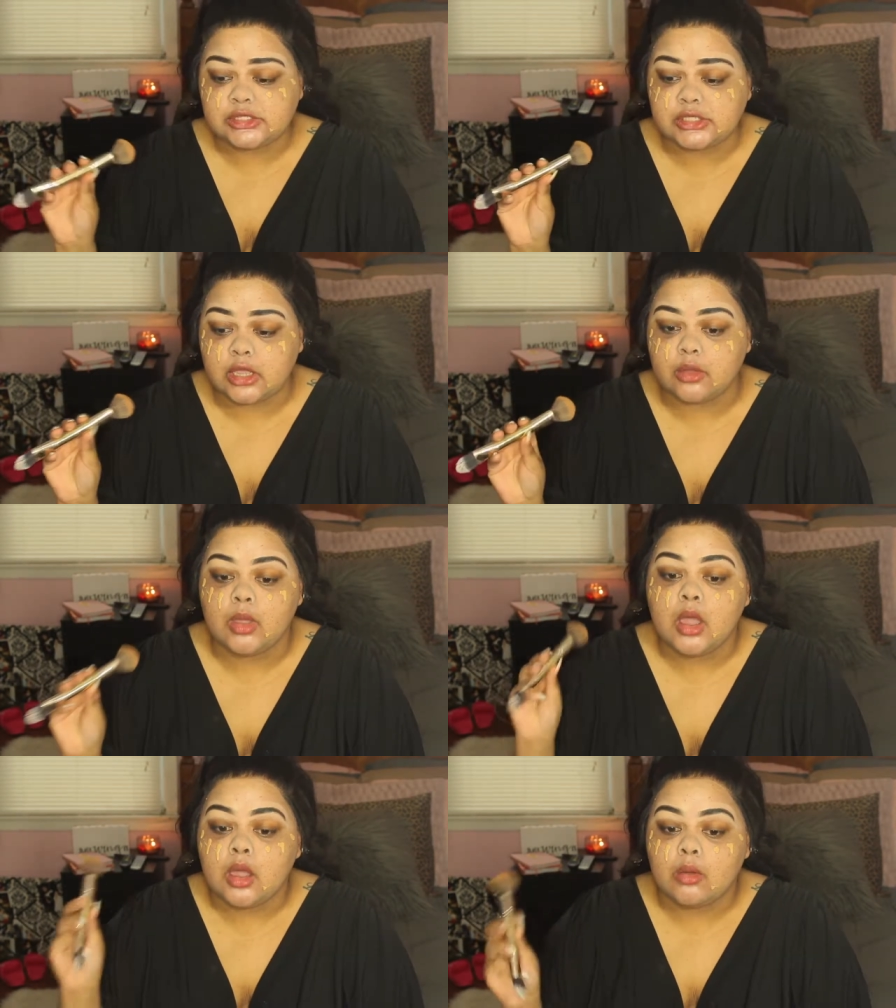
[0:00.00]
So
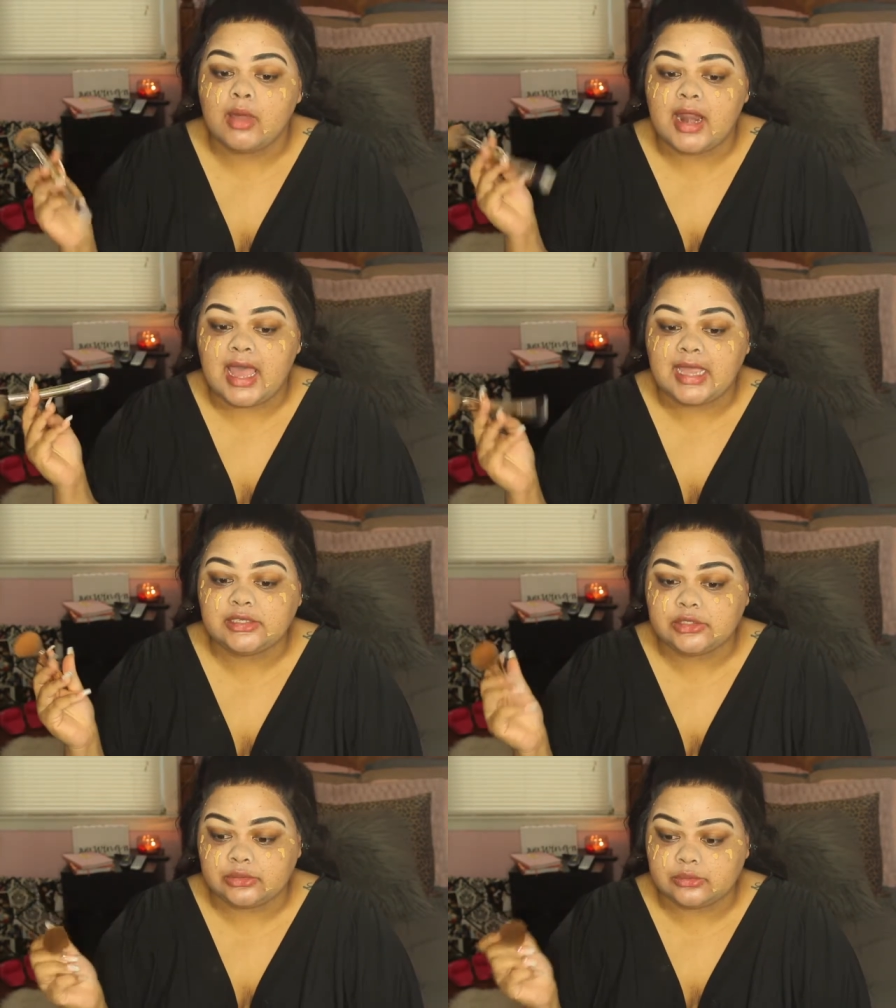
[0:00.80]
what I
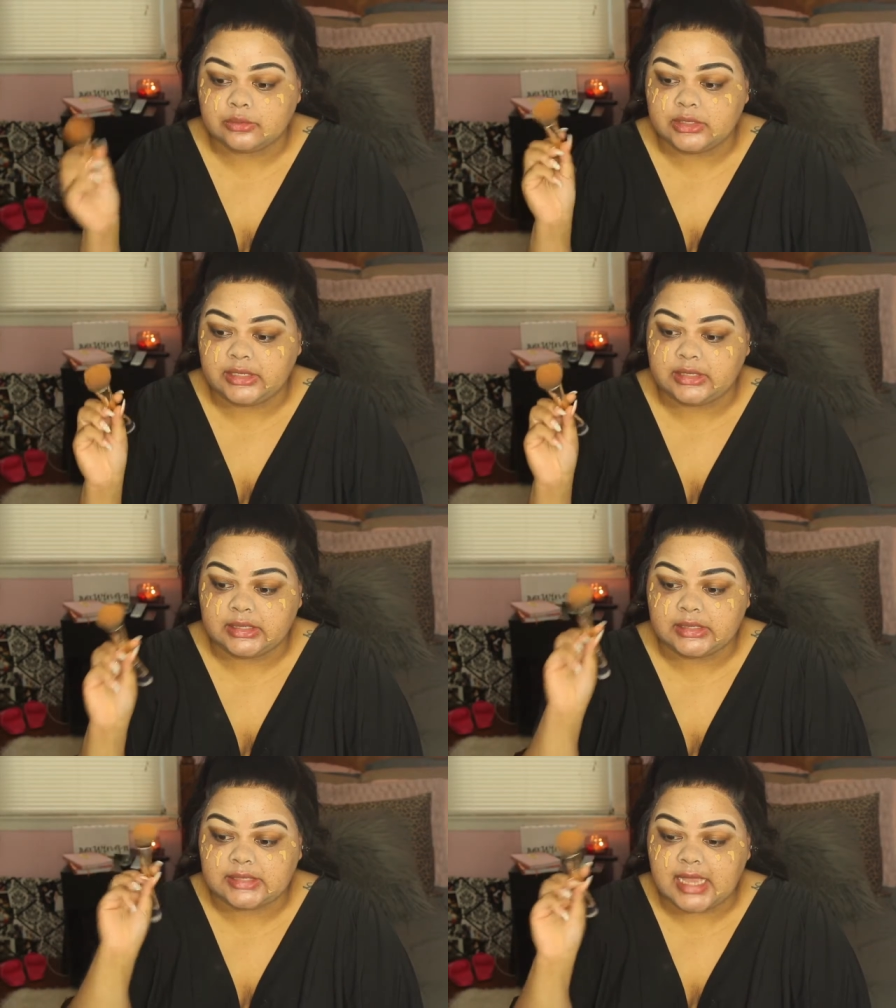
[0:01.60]
do
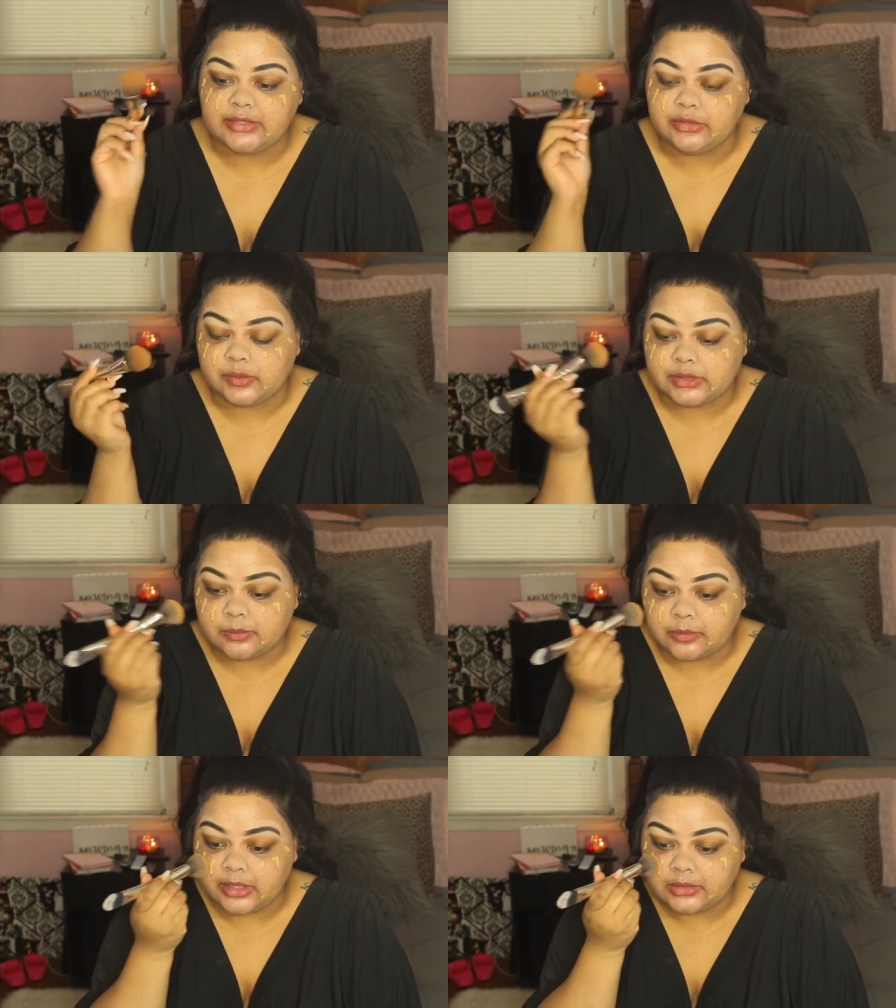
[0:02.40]
is I use the
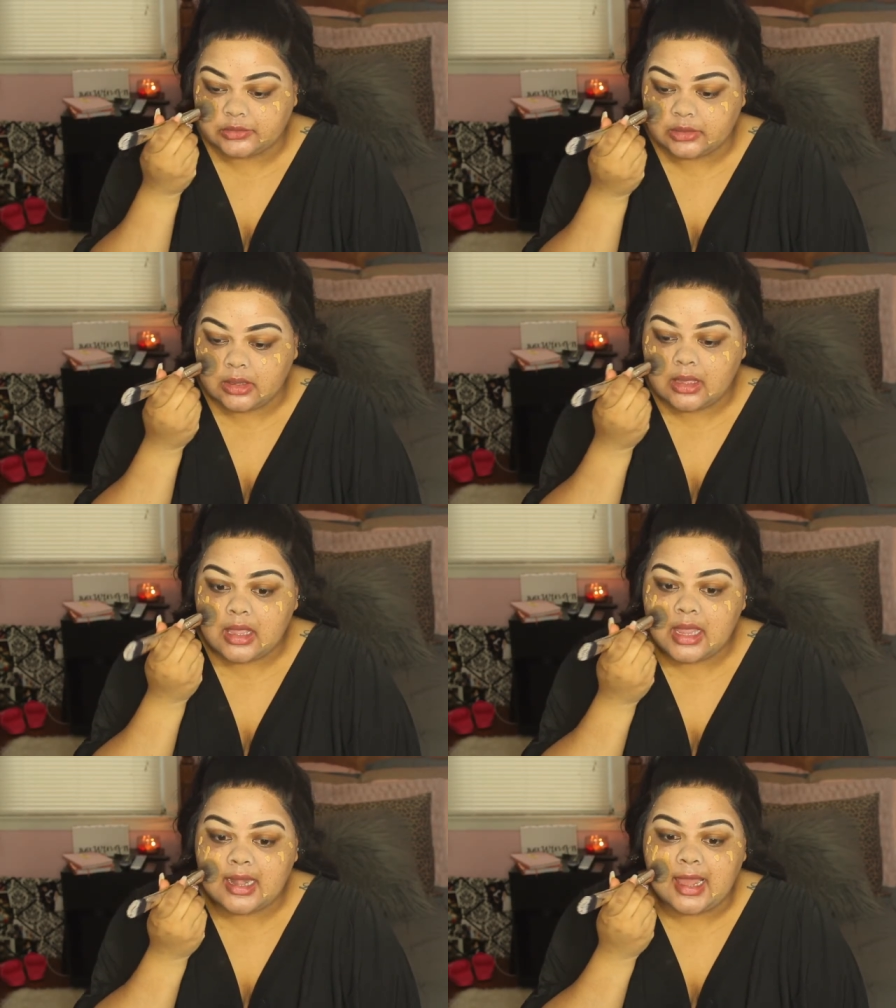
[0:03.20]
brush
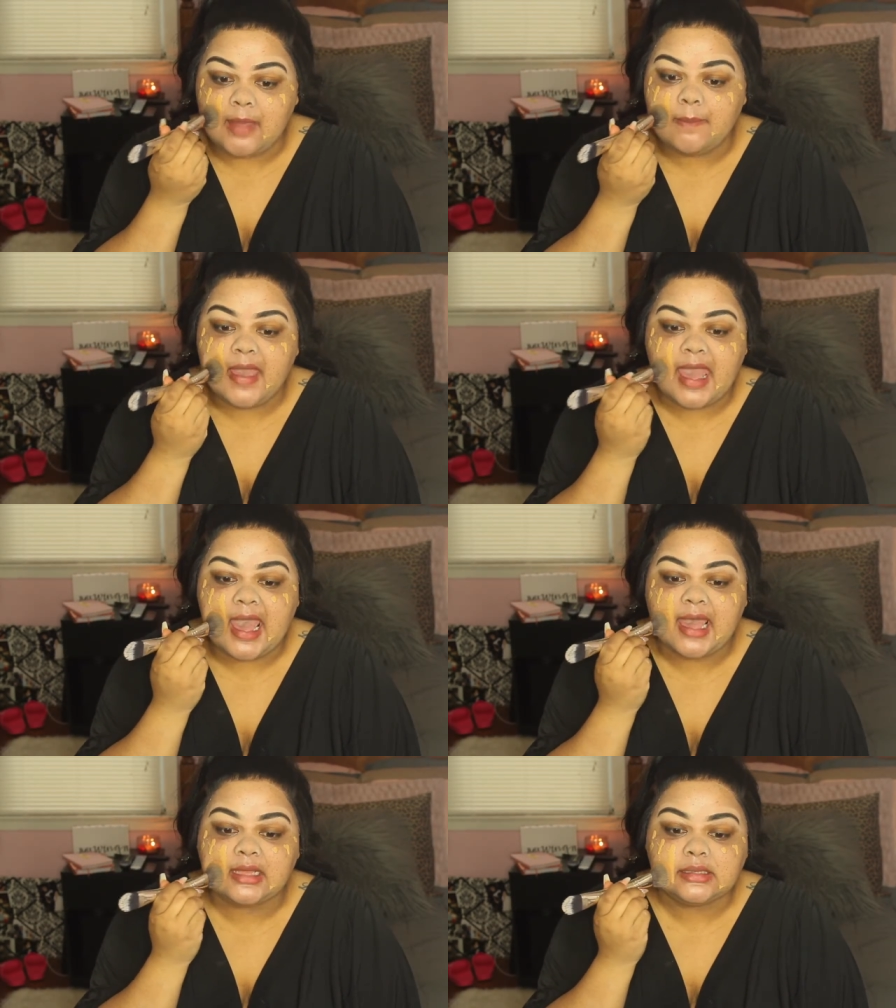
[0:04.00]
and I
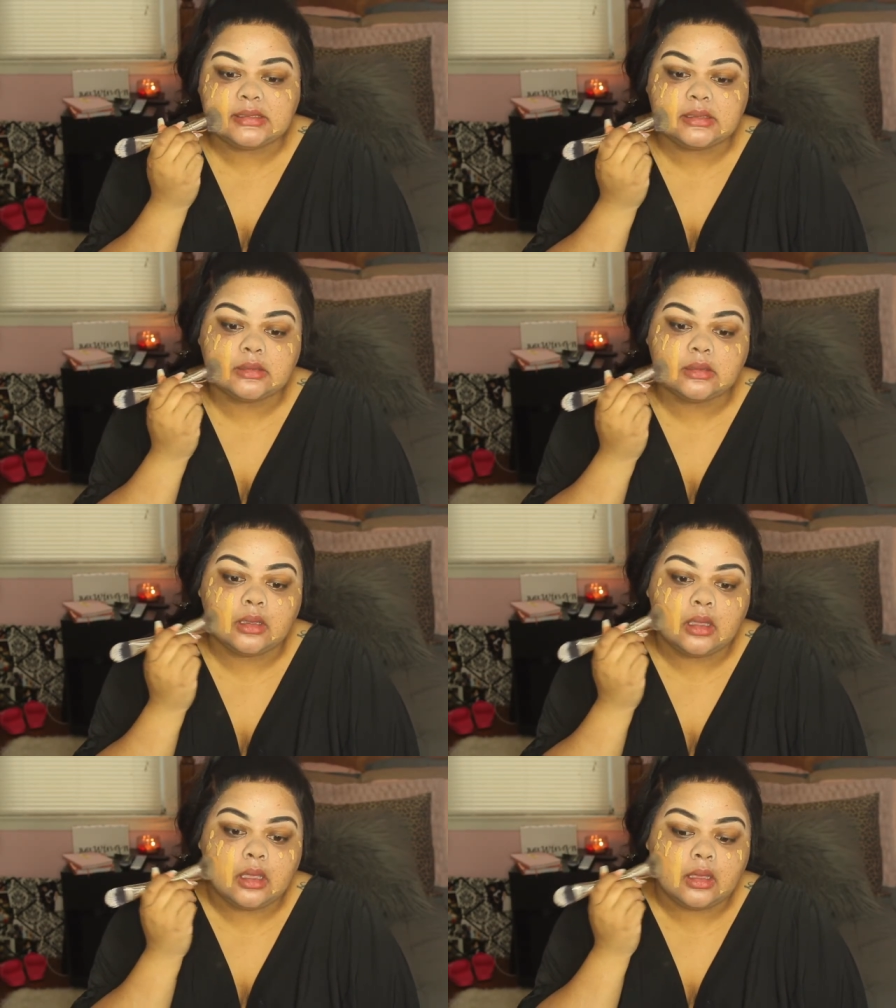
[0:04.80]
pat
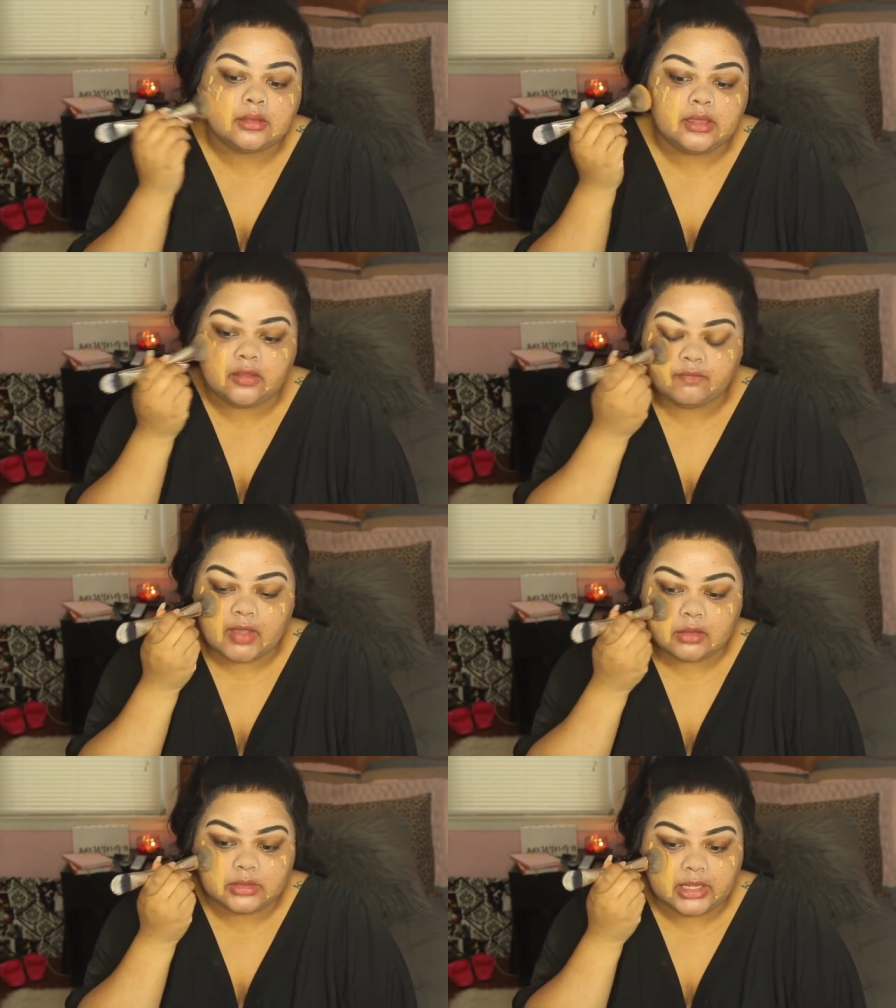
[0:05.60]
the
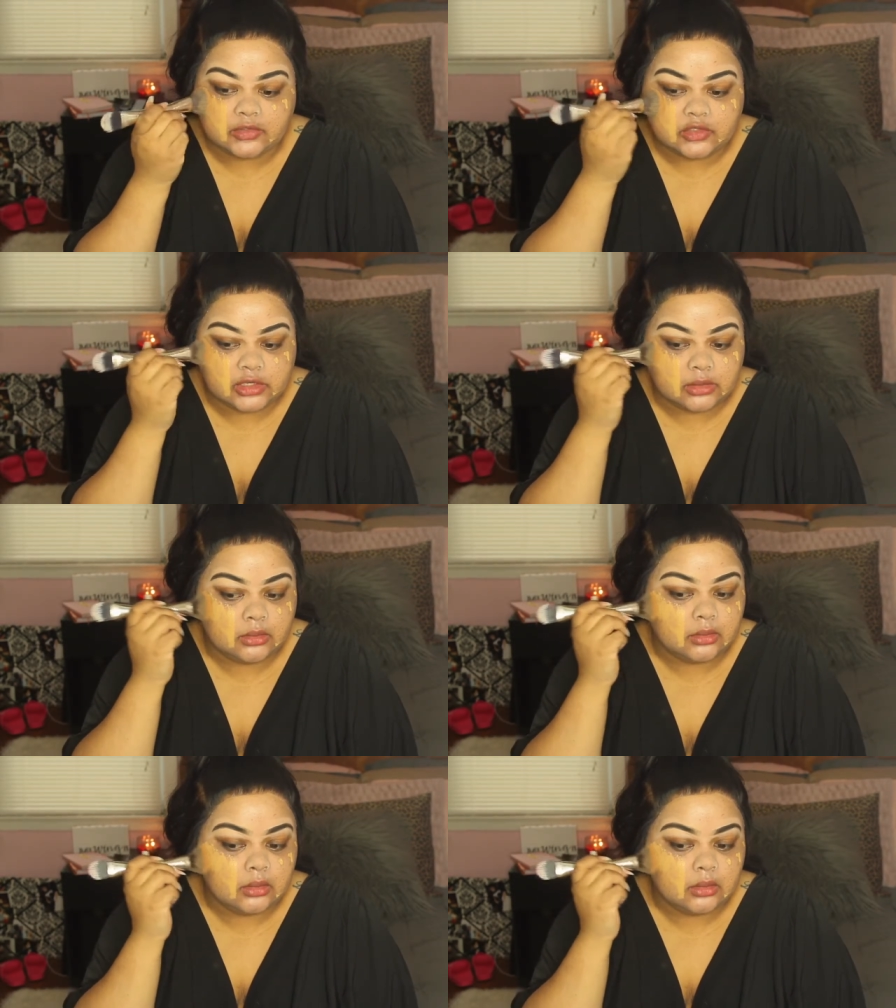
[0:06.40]
foundation